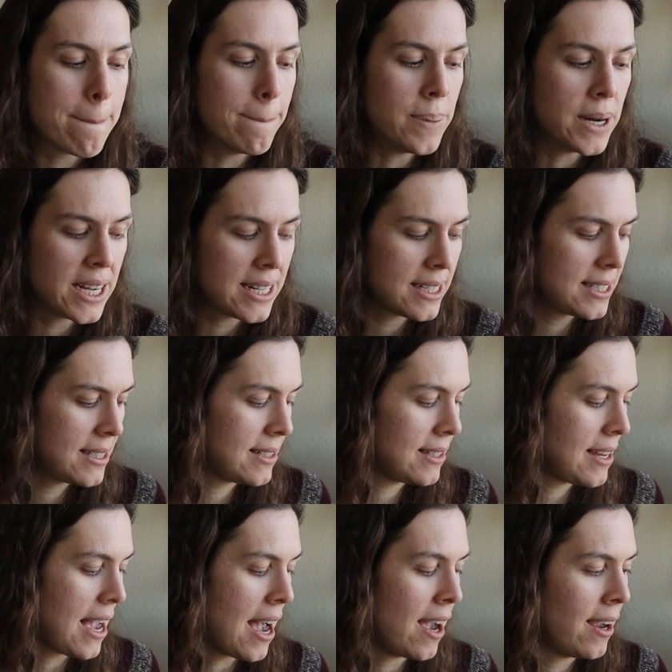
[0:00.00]
but
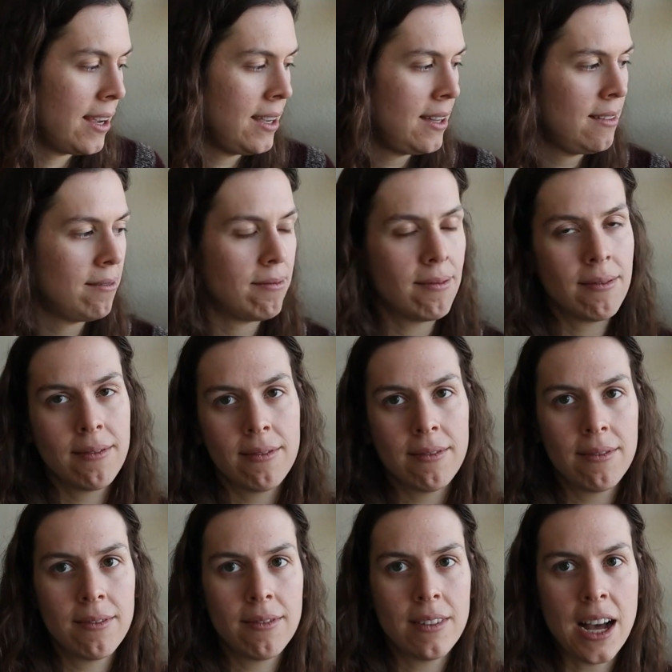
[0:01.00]
I
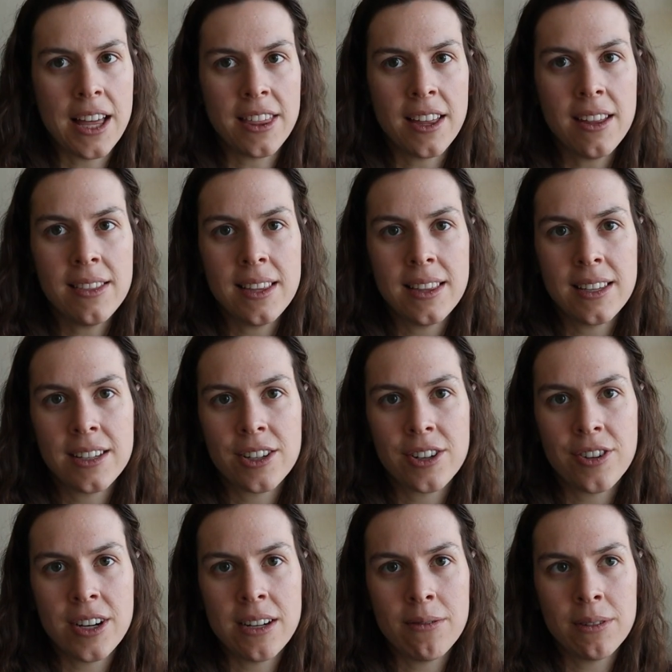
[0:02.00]
I thought that this
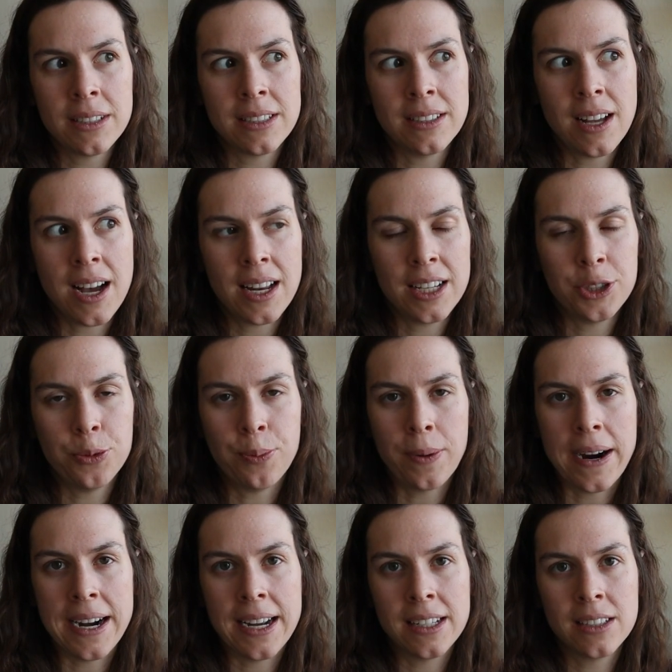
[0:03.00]
green was not as
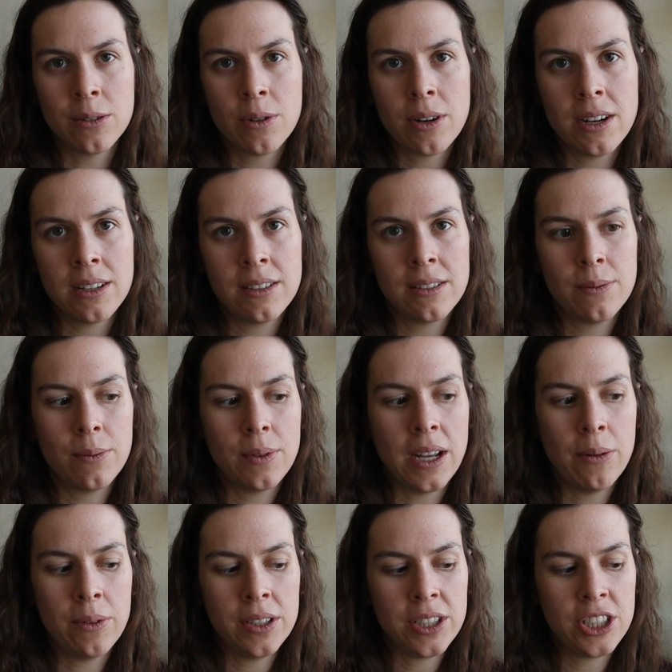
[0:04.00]
bright as it was,
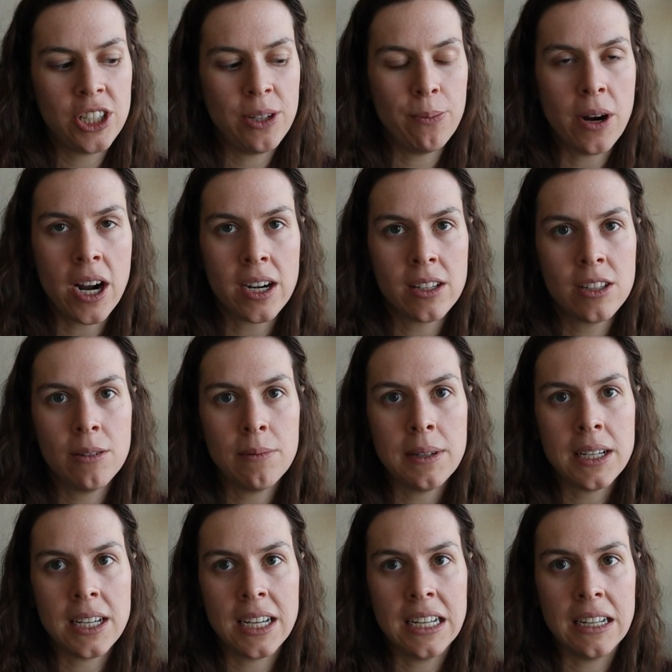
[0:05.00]
and when she brought it to
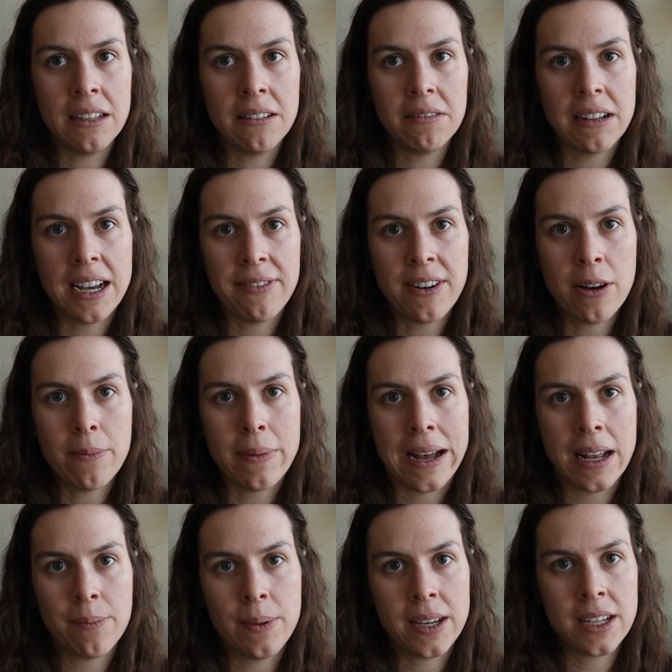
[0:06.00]
me, it I felt
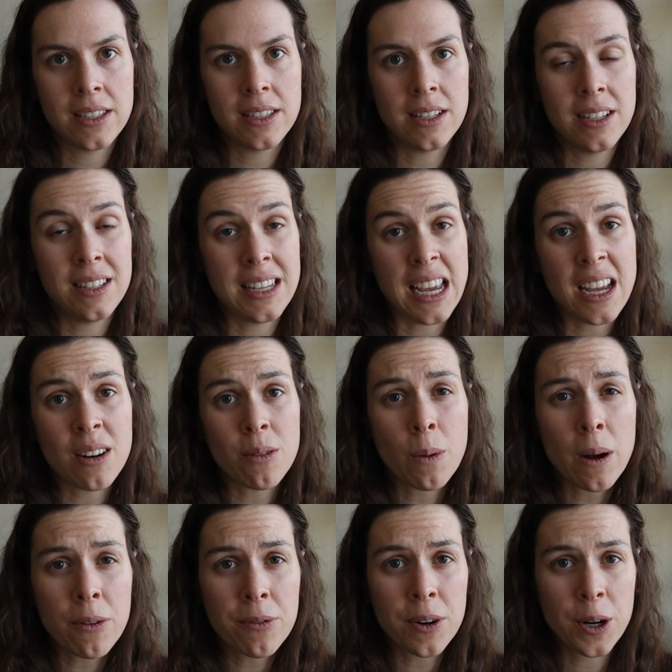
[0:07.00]
bad because it had taken a
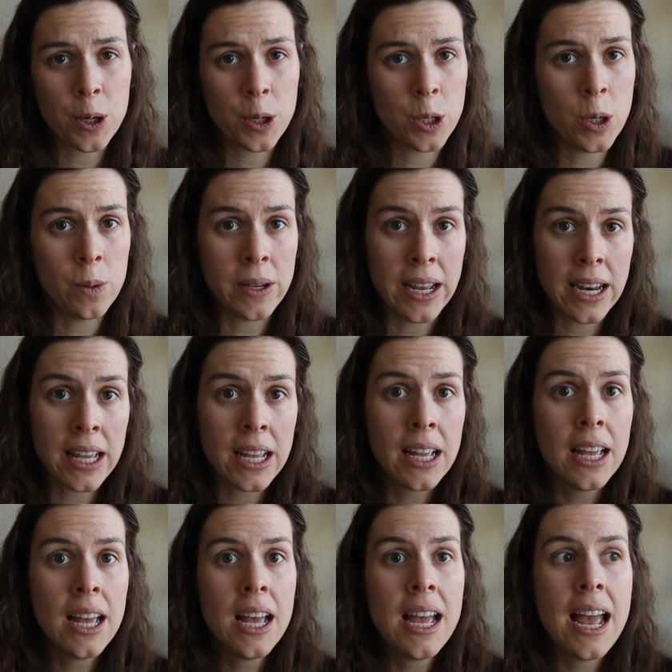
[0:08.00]
while for her to go get it,
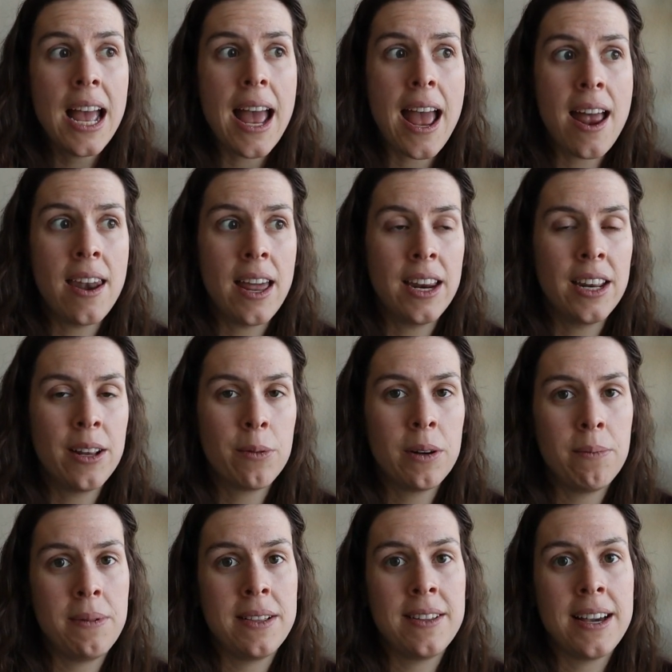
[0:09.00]
and I didn't
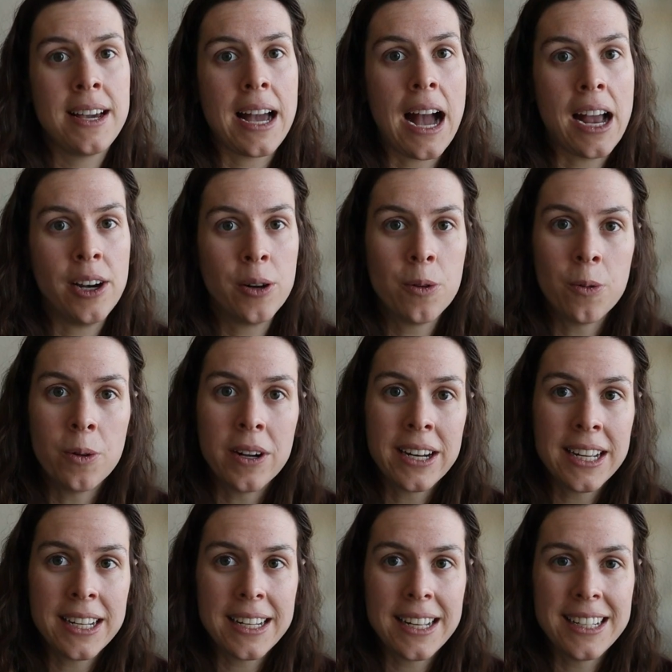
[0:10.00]
want to be like, I don't want
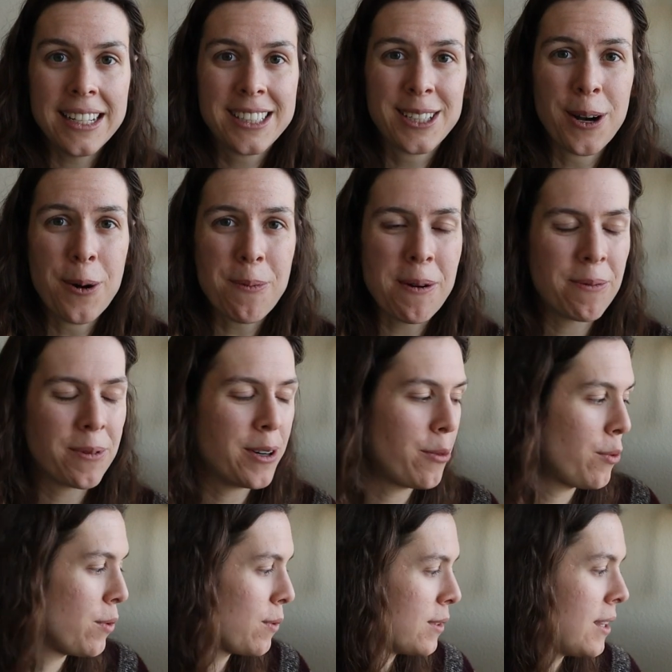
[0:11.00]
it, and so my
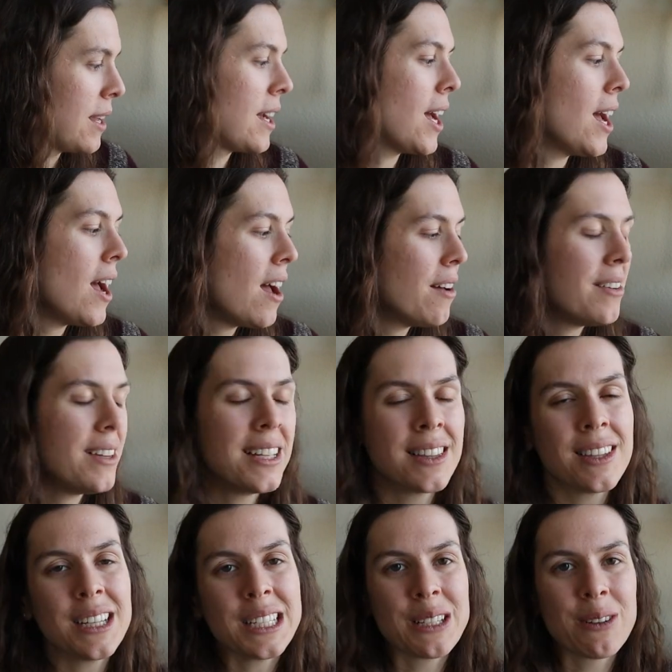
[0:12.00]
boyfriend was like, ah,
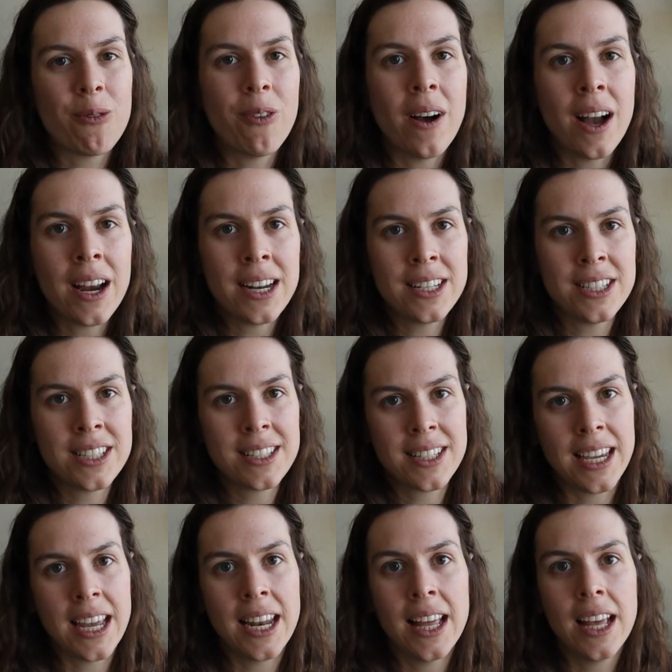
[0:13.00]
it looks fine,
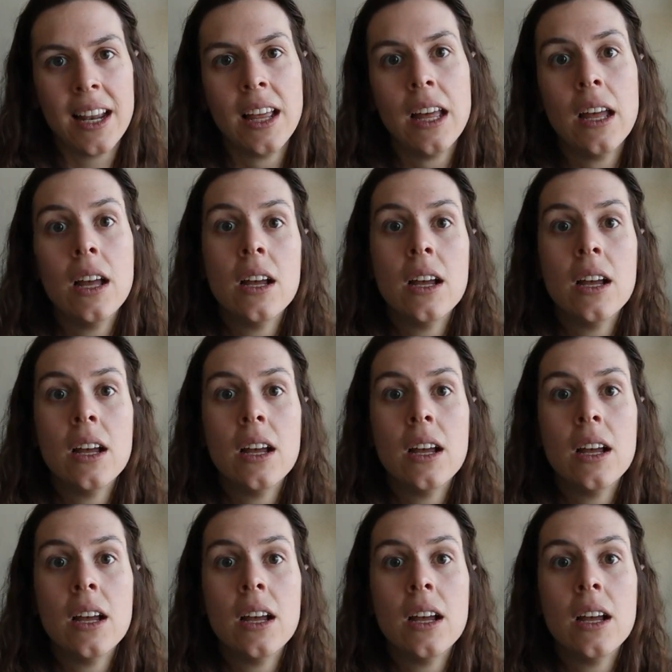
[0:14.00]
just get it.